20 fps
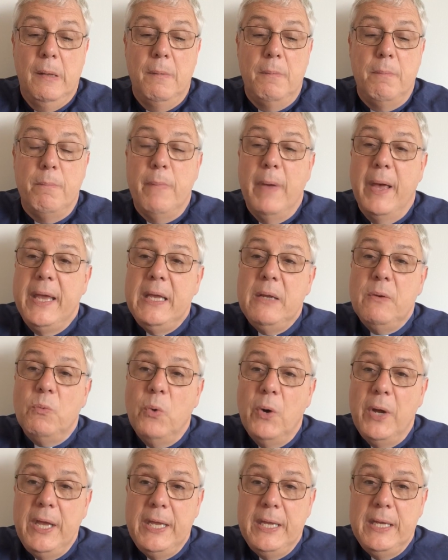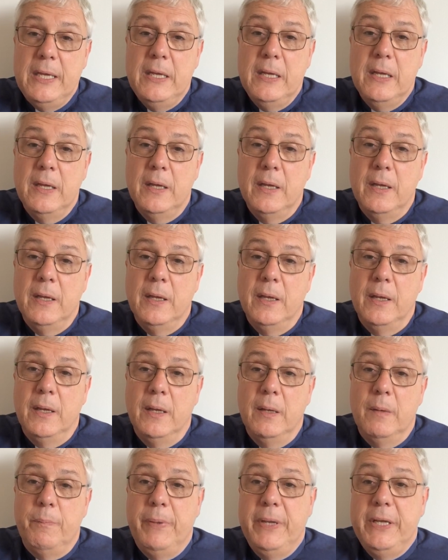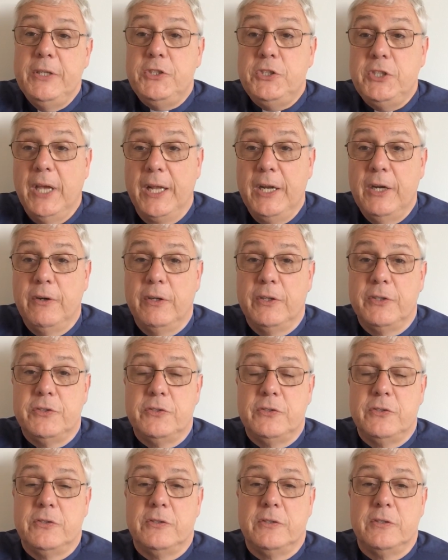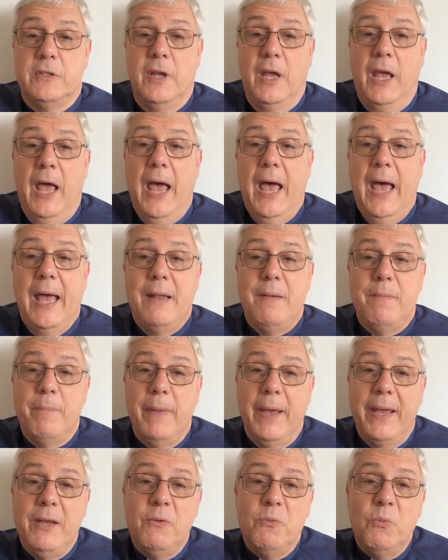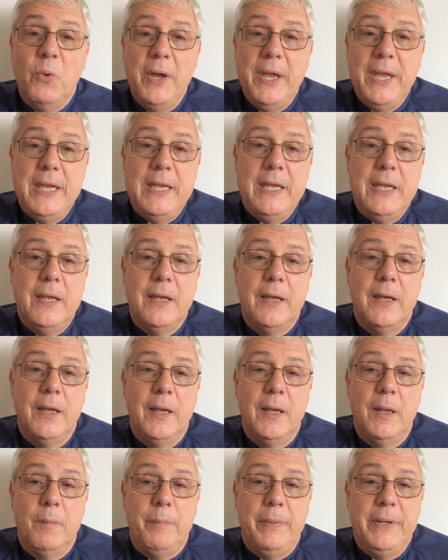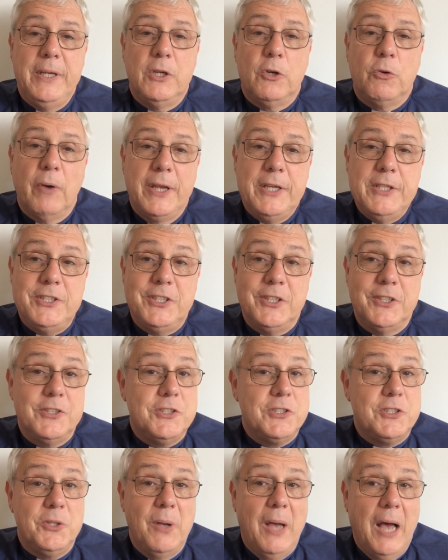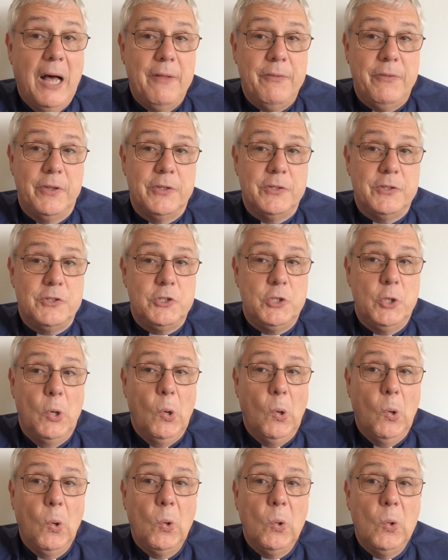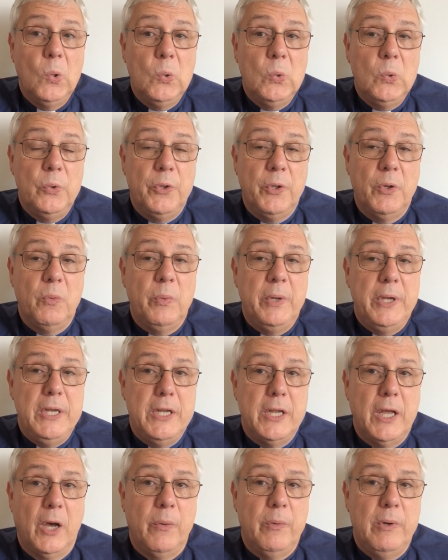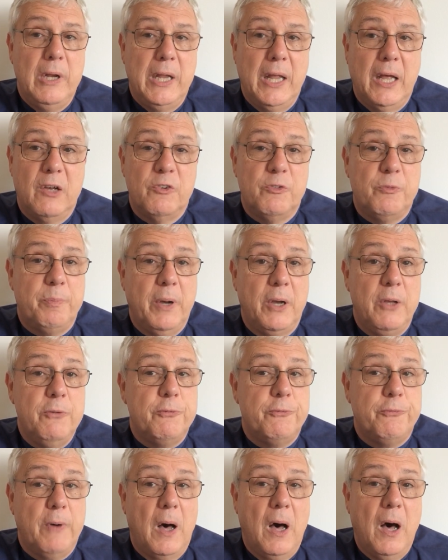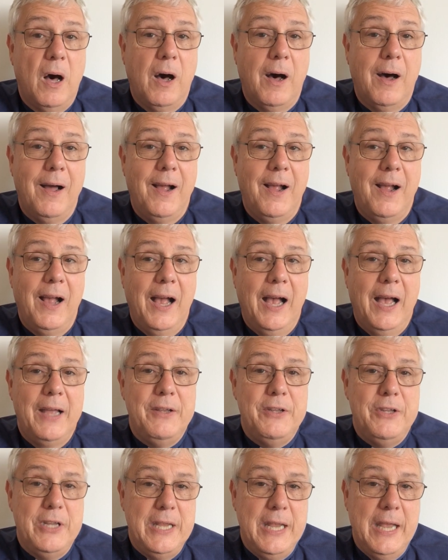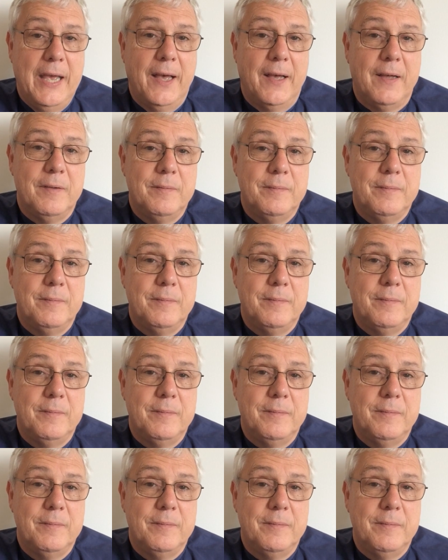May we be generous, and may we be gracious to others, to all that we know and love, both far and near.